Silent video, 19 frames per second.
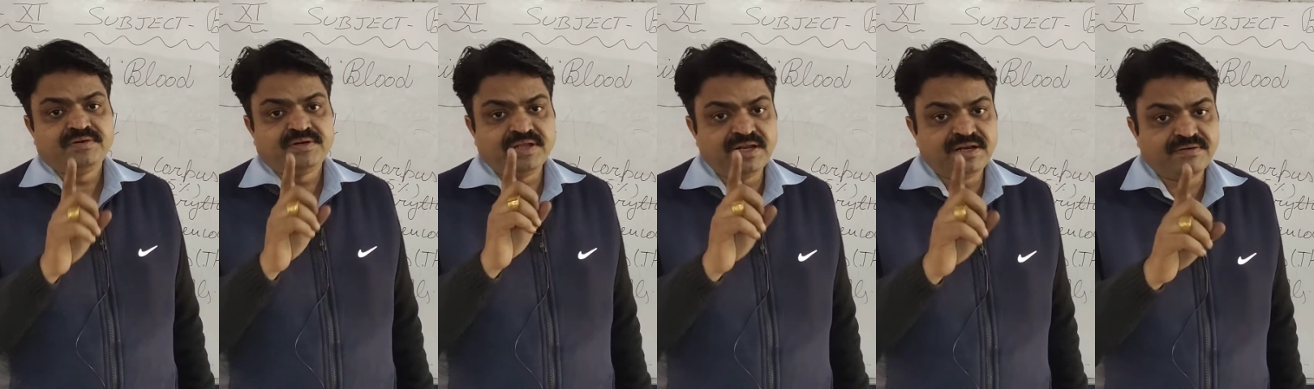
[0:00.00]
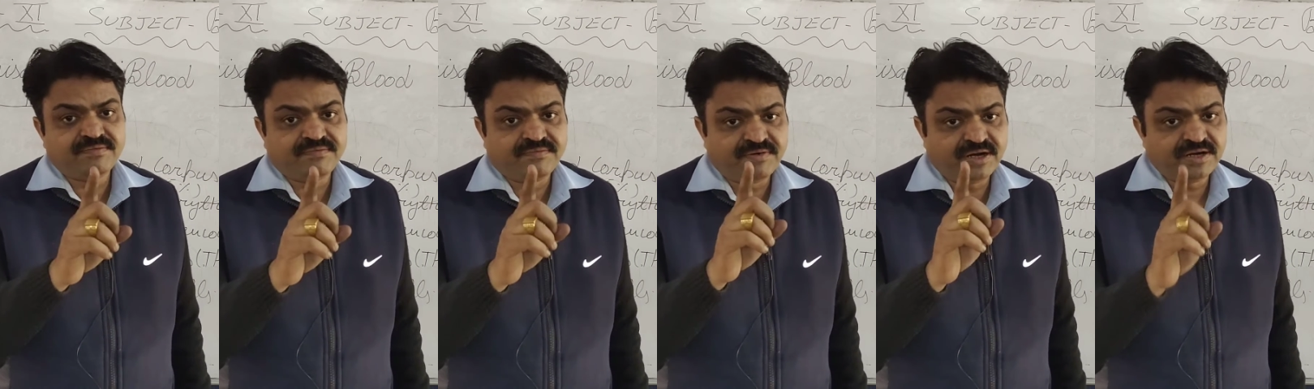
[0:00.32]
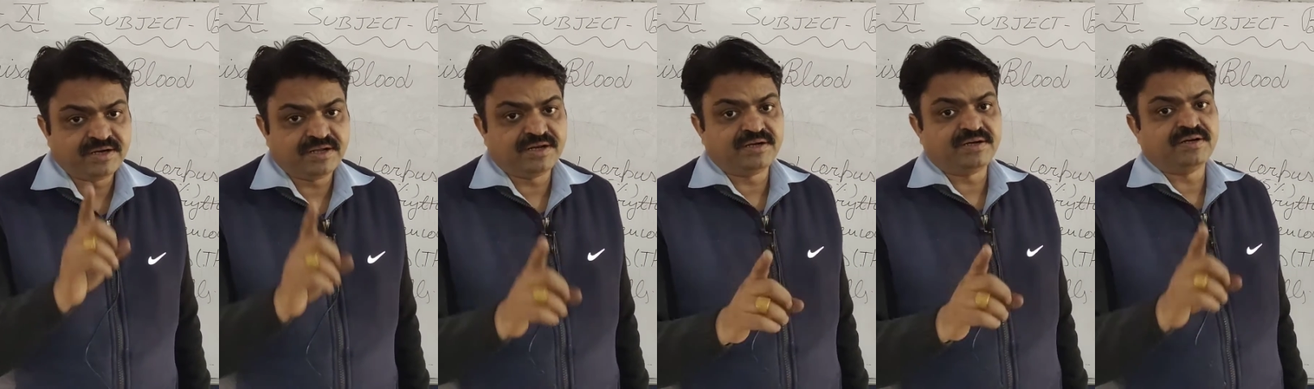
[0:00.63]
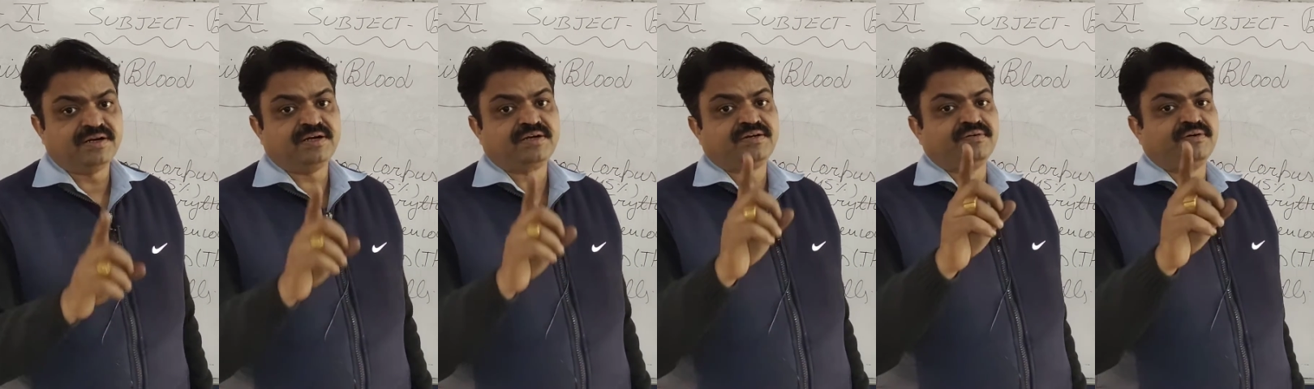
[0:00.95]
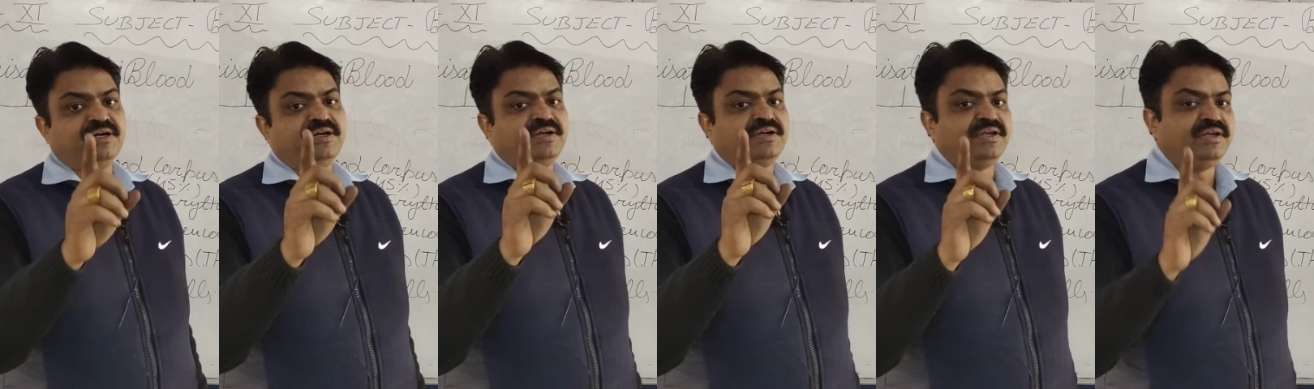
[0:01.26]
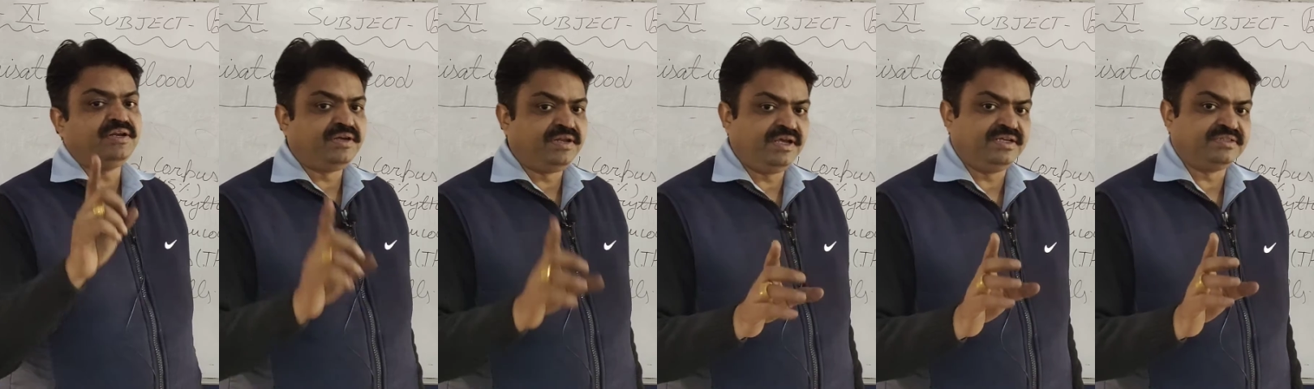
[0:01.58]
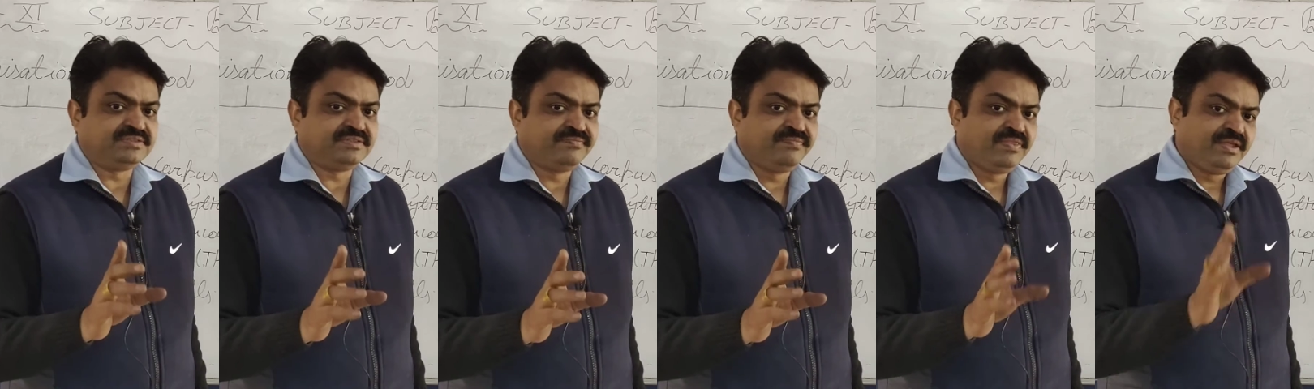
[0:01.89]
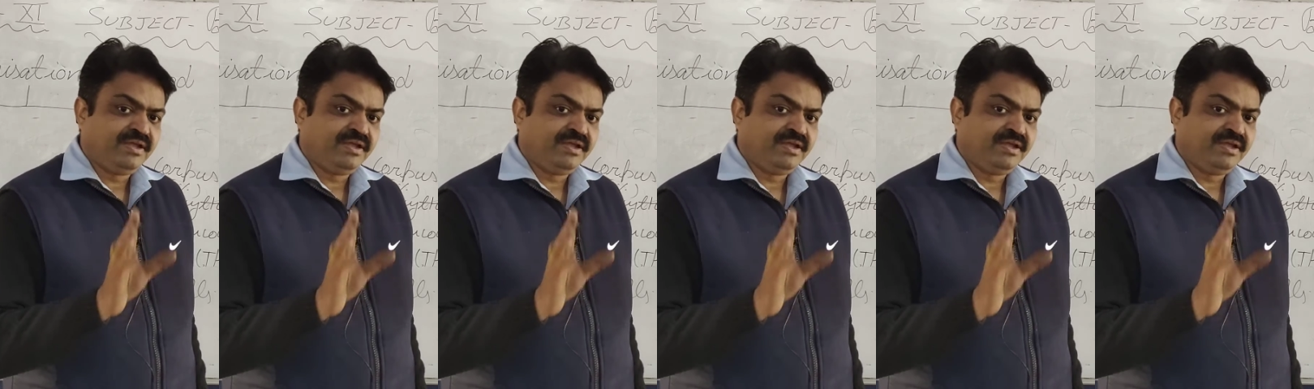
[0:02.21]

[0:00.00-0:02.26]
till 120 days,